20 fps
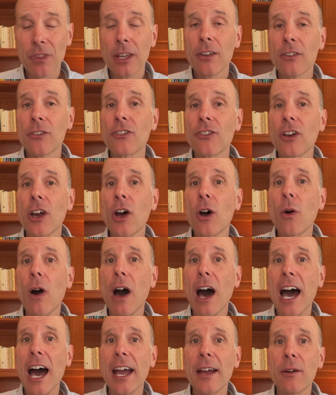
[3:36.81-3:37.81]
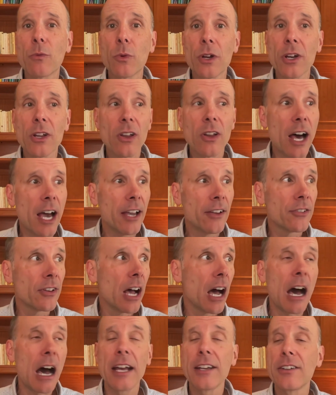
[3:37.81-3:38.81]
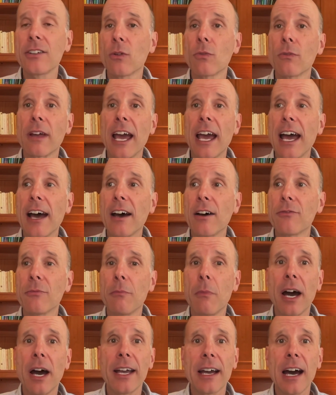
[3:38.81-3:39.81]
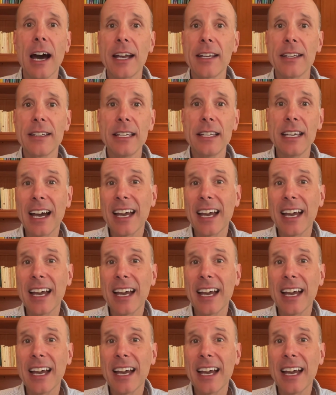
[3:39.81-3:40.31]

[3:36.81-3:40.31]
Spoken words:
So I realize I don't have my ID.